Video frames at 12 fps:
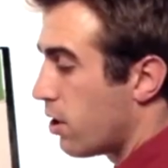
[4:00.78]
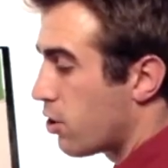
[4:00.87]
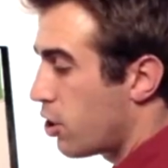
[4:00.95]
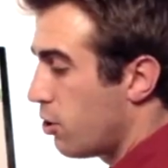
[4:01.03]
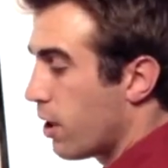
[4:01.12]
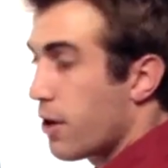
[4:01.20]

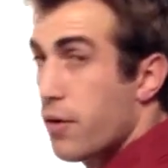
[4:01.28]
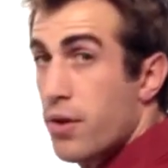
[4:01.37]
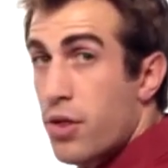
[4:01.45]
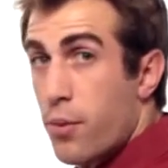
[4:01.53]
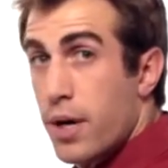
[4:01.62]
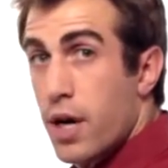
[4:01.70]
$200,
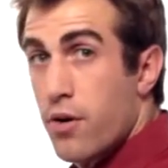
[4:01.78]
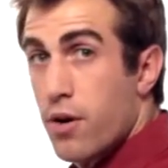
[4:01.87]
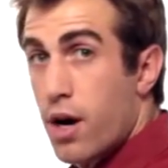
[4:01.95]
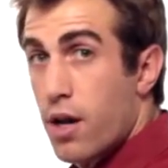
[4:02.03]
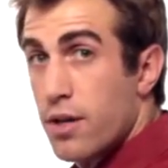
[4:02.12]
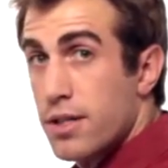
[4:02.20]

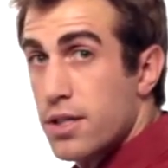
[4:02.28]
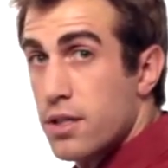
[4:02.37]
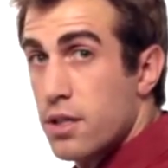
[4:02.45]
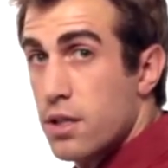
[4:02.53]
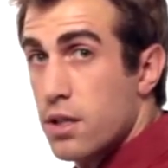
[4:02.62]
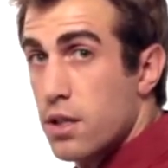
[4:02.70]
$300.
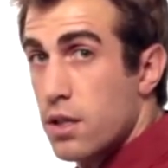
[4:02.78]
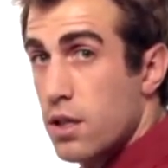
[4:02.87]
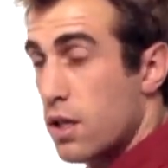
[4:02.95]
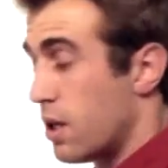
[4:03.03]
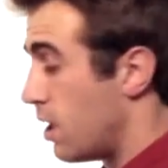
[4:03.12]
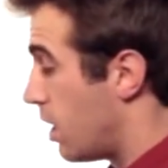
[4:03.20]

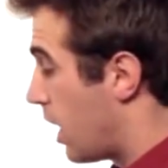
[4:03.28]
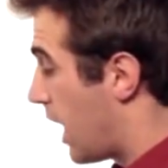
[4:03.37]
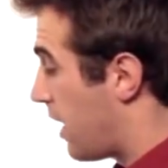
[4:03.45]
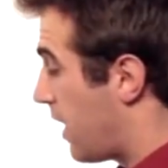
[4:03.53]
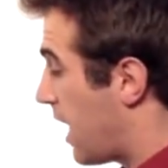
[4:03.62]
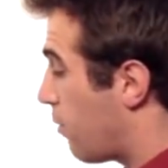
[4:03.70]

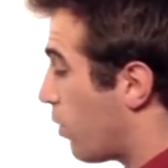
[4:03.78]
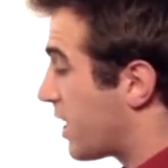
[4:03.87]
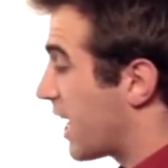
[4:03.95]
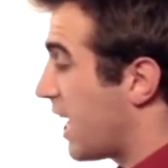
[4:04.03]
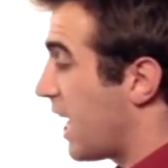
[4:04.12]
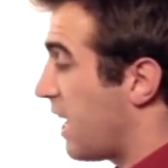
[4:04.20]
I then would
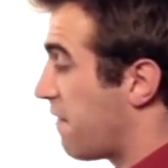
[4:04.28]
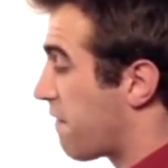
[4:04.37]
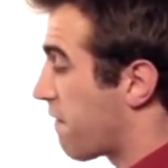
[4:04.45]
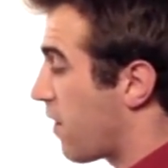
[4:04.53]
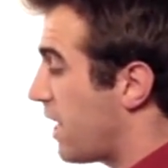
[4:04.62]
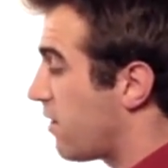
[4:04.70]
get a
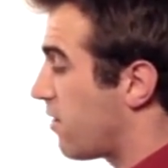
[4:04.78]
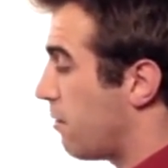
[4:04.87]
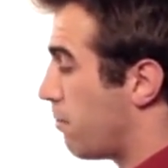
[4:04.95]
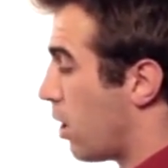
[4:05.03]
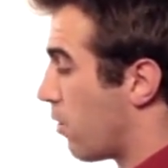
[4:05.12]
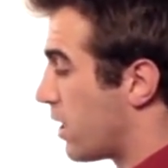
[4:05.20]
Frenzy
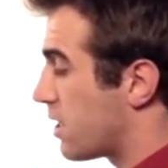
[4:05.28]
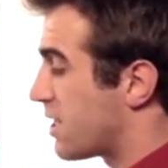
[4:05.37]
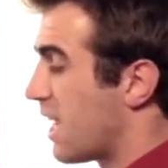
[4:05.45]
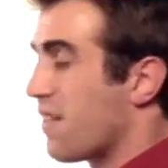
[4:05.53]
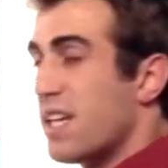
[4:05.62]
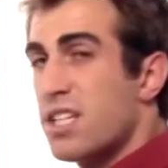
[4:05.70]
Bonus.
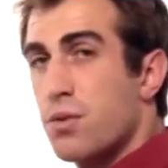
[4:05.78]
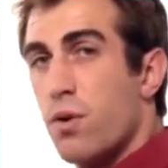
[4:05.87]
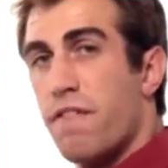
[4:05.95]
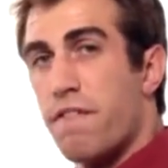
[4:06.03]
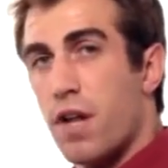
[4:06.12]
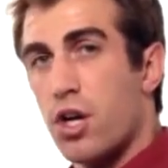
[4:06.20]
Now this will
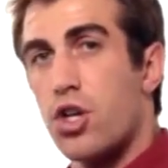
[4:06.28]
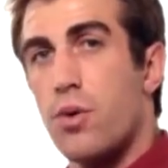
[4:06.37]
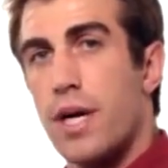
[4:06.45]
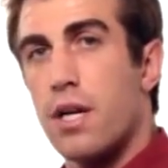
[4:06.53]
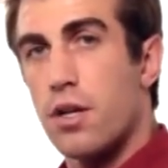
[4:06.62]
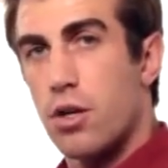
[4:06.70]

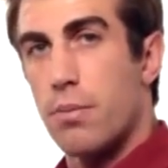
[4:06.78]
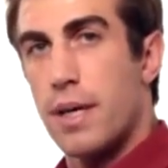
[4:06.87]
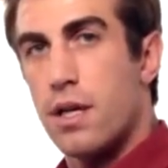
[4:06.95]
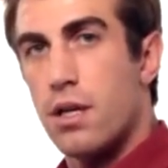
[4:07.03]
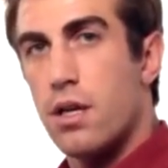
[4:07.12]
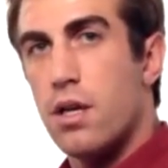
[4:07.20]
fluctuate a little
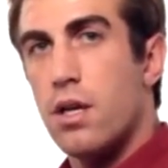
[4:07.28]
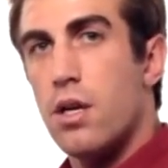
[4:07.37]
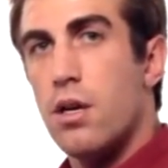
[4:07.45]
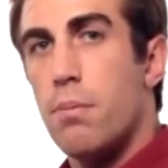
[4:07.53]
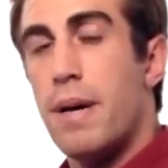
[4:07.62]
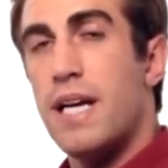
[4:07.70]
bit
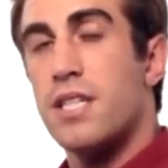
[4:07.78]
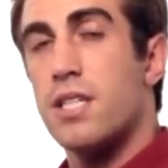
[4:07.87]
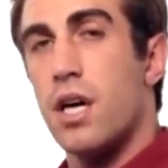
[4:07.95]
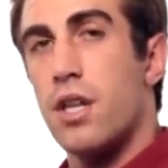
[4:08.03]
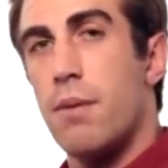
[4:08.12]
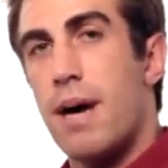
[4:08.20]
based
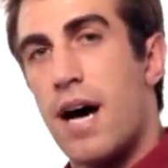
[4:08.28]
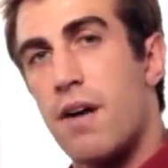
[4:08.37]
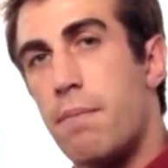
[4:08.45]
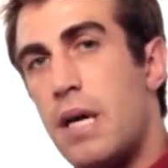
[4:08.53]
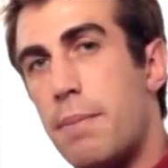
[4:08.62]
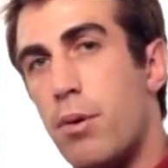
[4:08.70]
on the amount
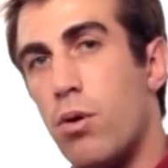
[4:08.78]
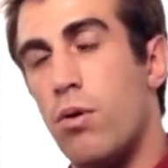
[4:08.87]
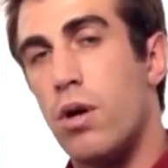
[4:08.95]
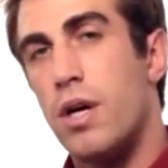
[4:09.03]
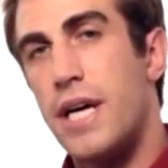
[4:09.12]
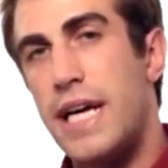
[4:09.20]
of
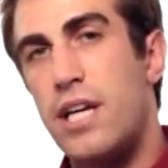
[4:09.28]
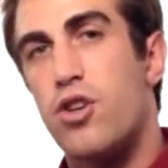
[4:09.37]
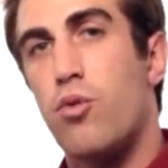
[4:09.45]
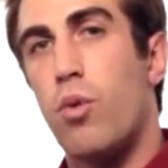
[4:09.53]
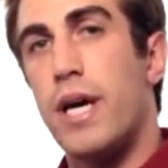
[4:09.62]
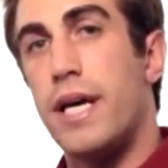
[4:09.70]
people
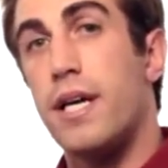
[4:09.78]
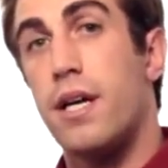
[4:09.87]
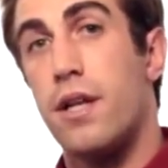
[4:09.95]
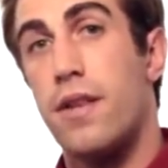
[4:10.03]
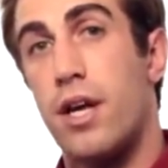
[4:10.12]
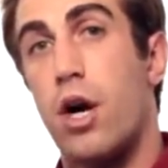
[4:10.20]
each
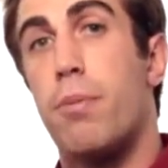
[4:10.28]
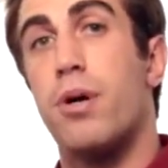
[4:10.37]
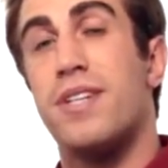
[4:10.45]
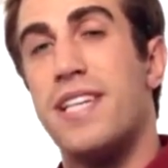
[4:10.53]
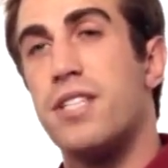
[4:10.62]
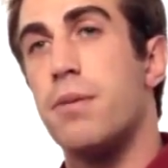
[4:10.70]
week that are
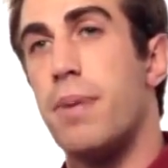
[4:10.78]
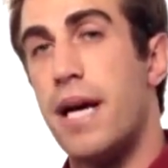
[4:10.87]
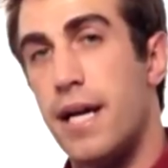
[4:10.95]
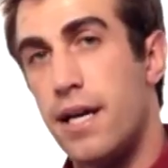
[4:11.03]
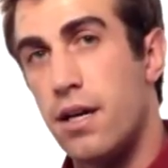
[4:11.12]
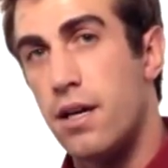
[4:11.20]

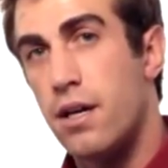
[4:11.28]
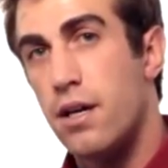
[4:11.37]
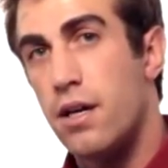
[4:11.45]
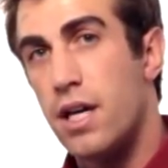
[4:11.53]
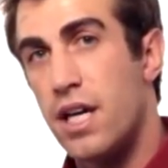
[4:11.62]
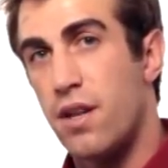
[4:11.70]
participating
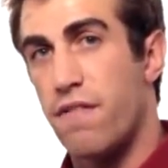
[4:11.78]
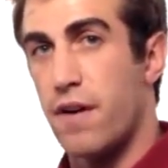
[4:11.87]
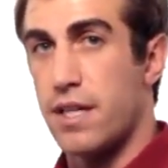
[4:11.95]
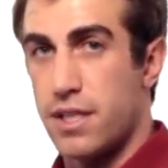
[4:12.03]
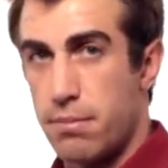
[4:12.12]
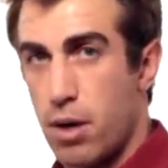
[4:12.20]
in the
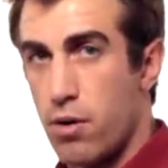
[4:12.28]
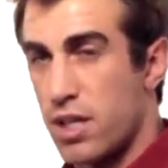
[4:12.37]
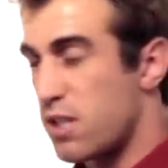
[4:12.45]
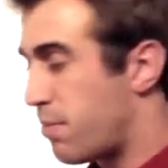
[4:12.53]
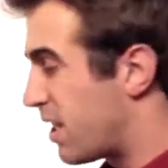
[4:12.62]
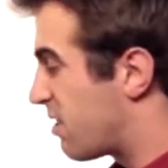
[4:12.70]
Frenzy
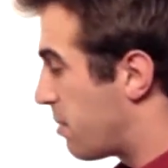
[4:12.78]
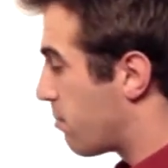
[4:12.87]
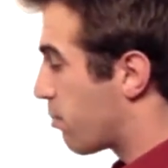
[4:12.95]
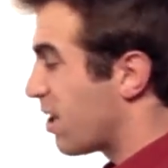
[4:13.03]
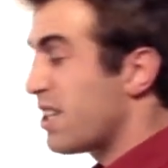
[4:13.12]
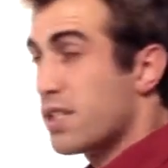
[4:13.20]
Bonus, but it's been
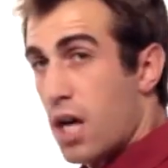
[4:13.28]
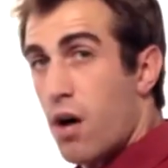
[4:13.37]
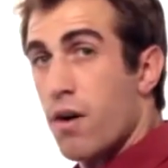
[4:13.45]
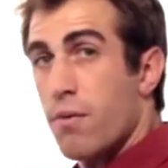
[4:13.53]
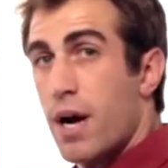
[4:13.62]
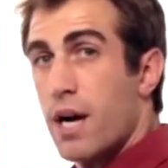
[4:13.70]
pretty
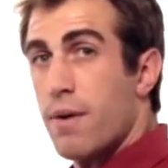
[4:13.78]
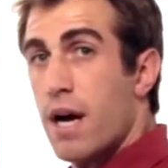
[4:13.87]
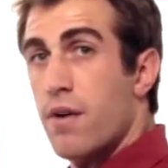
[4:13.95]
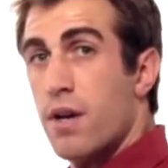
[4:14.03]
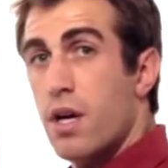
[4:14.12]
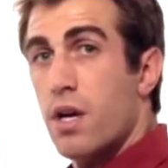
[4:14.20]
solid right
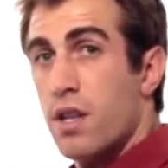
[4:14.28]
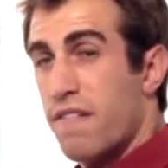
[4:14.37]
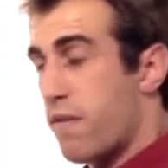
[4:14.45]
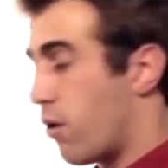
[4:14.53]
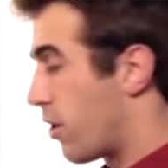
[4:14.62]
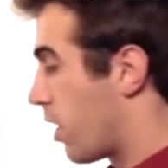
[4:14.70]
around the
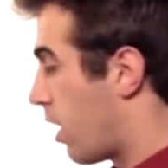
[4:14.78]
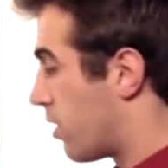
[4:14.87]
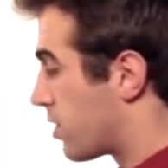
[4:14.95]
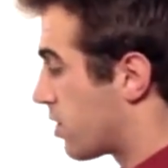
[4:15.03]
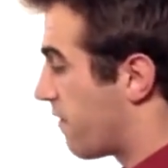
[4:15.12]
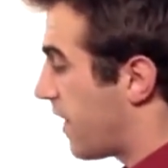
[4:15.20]
$400.
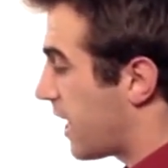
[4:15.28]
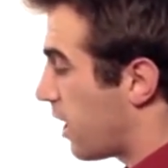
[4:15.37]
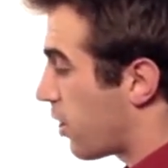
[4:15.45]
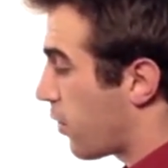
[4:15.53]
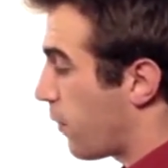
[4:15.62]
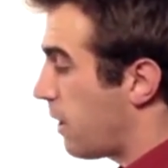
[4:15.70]
So if I
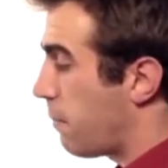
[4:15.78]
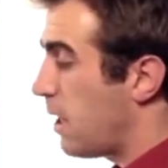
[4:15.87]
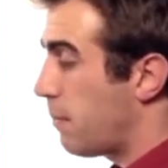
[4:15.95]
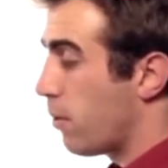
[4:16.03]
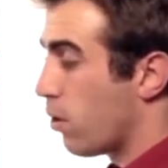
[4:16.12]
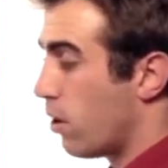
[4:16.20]
get 3
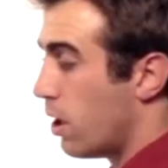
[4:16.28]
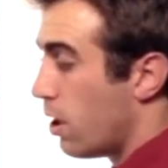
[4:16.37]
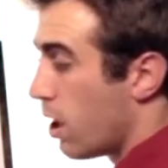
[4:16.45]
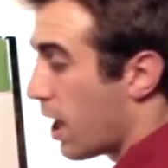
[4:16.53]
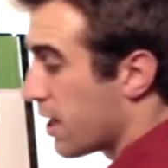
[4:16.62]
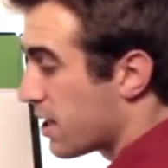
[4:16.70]
people
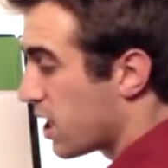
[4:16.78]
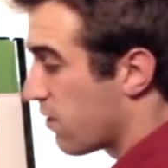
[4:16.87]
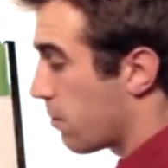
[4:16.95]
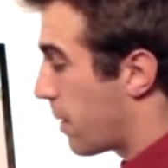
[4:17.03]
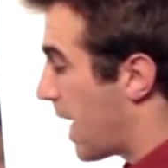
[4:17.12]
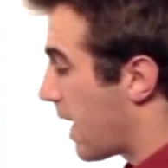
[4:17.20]
on a
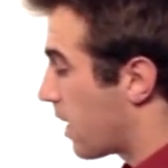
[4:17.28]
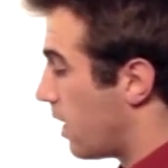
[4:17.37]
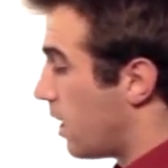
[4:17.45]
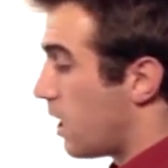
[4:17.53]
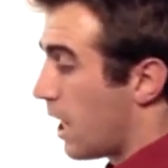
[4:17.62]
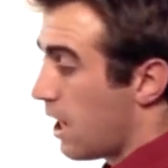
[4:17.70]
silver pack,
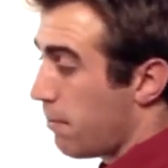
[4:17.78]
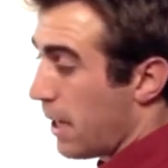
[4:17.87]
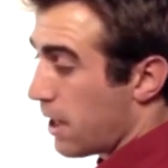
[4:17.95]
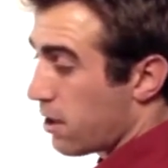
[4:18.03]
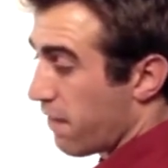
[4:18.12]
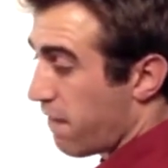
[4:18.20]
I'd
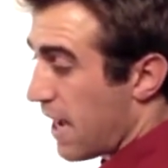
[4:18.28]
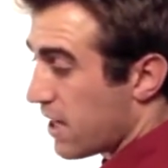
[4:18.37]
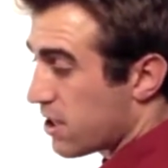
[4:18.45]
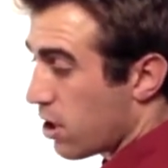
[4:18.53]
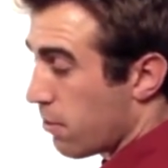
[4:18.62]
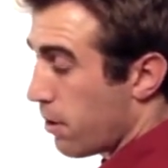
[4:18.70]
make the
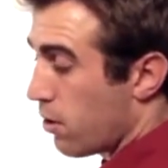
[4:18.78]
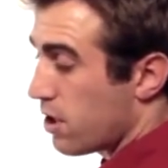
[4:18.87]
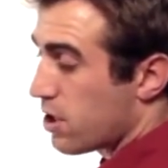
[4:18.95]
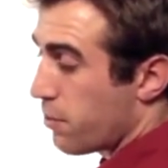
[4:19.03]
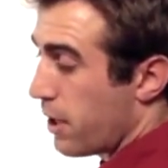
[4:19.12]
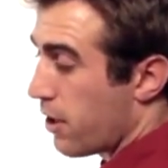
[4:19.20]
Fast Start
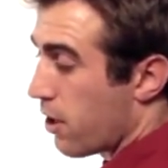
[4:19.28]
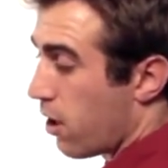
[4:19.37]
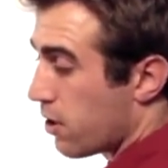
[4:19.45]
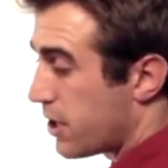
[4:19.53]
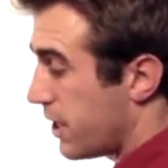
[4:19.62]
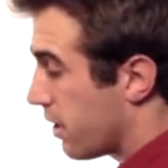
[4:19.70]
bonus,
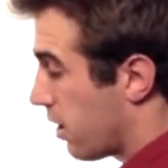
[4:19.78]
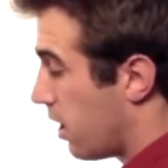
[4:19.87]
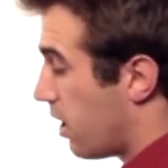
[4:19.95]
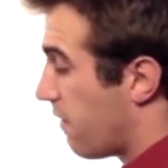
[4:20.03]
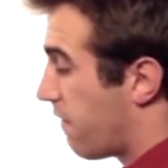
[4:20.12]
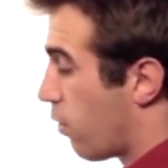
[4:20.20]
$300 here,
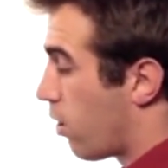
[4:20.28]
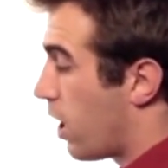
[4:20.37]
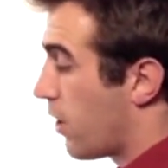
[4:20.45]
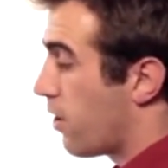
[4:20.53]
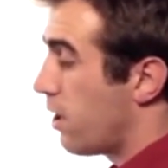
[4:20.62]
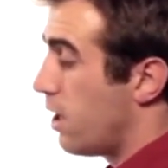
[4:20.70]

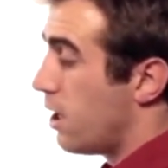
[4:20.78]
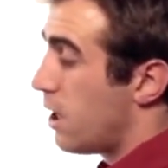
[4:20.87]
$400.